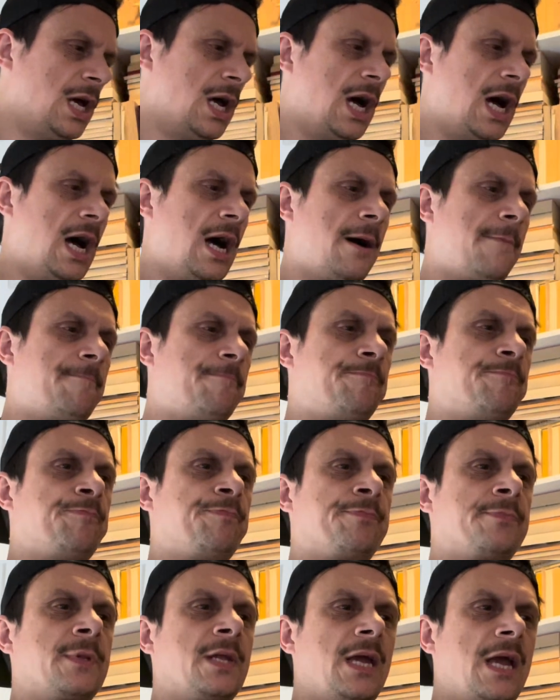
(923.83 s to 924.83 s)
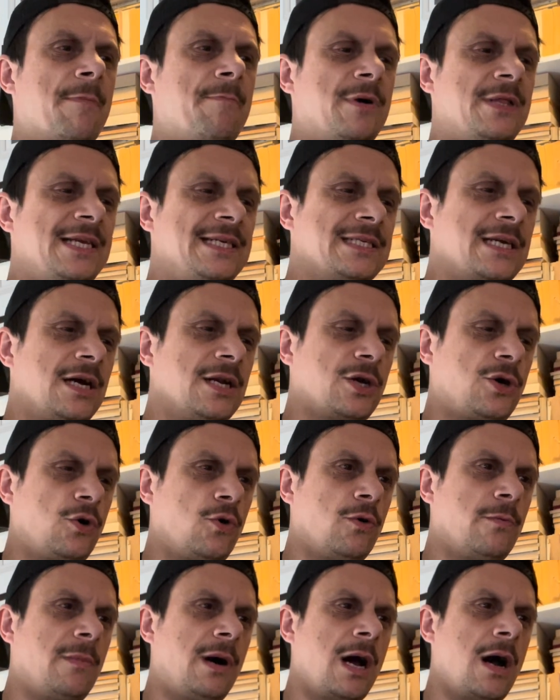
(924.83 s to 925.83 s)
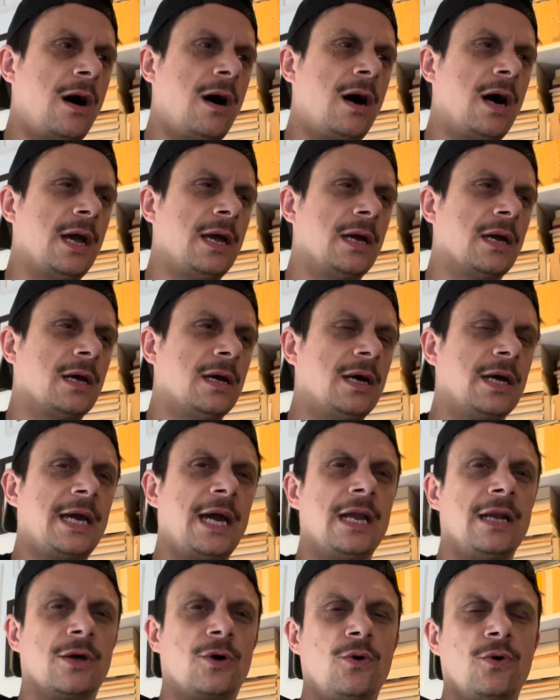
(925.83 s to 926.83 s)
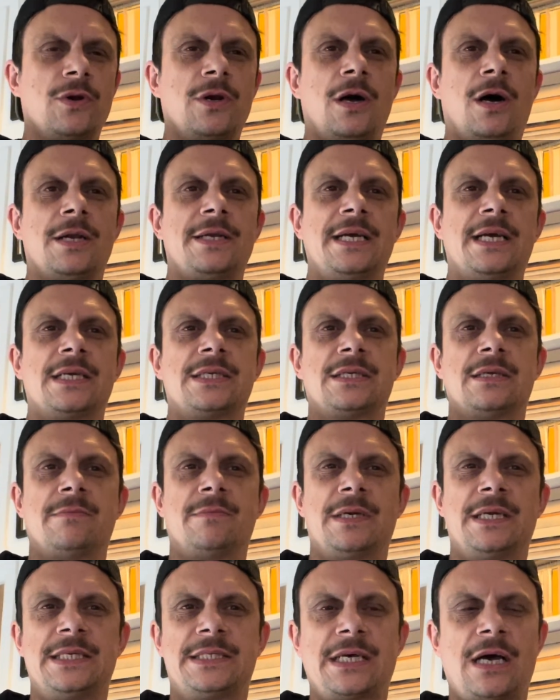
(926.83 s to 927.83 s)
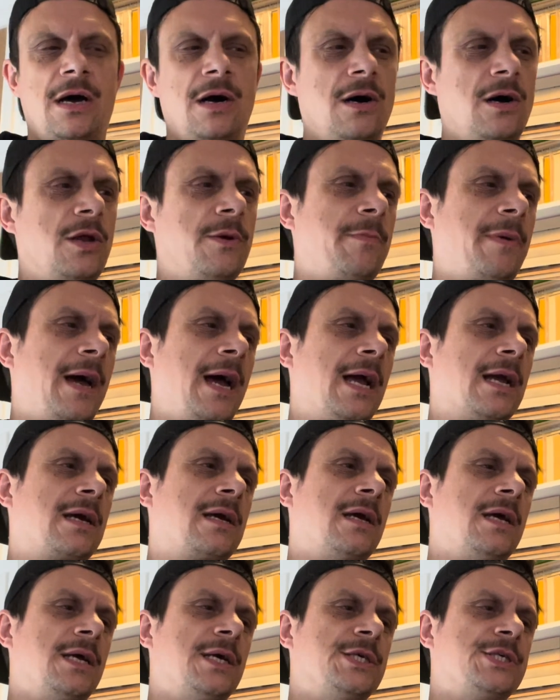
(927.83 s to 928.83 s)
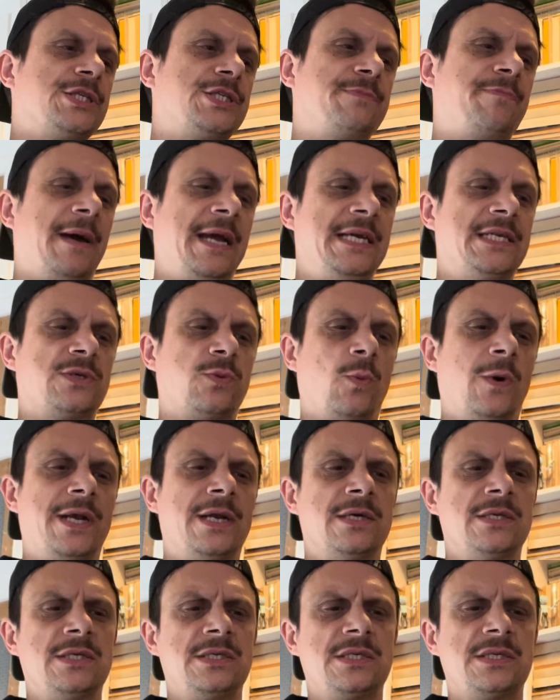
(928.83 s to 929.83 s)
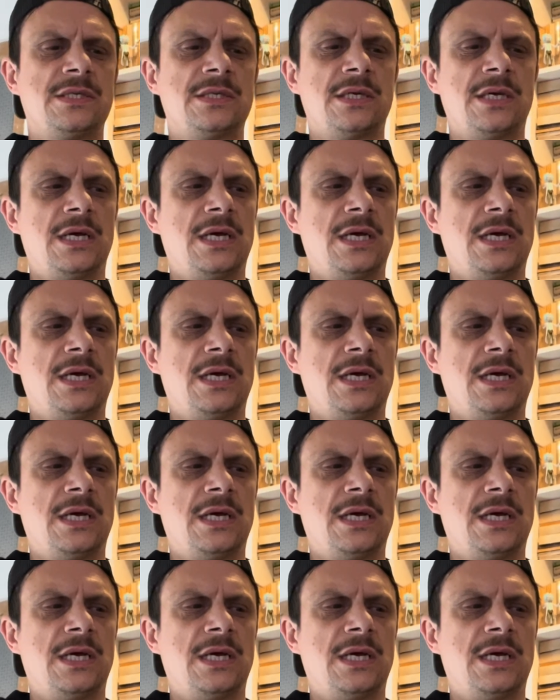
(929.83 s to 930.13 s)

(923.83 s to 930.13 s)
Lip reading: But this kind of caught my eye. Again, Gordon R. Dickson, but it's a hardback, Space Winners.